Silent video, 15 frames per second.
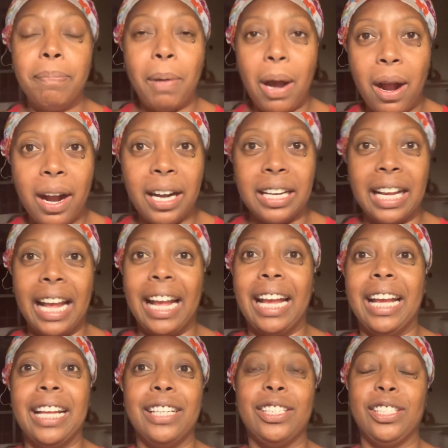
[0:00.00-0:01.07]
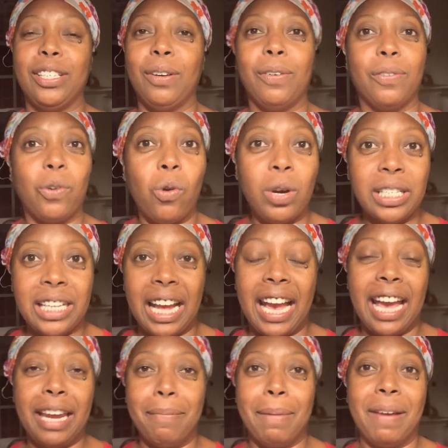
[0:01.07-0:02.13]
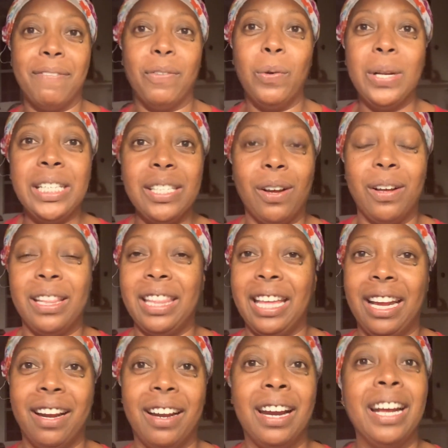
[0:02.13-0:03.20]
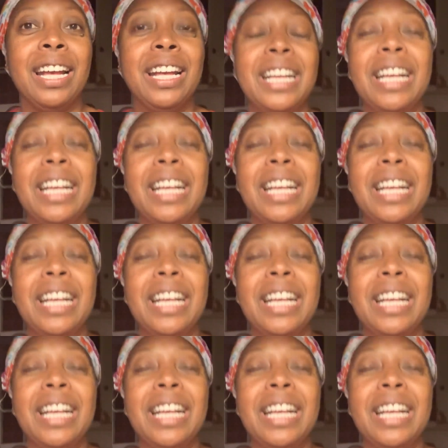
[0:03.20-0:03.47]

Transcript: part. And so, of course, I added my voice on there.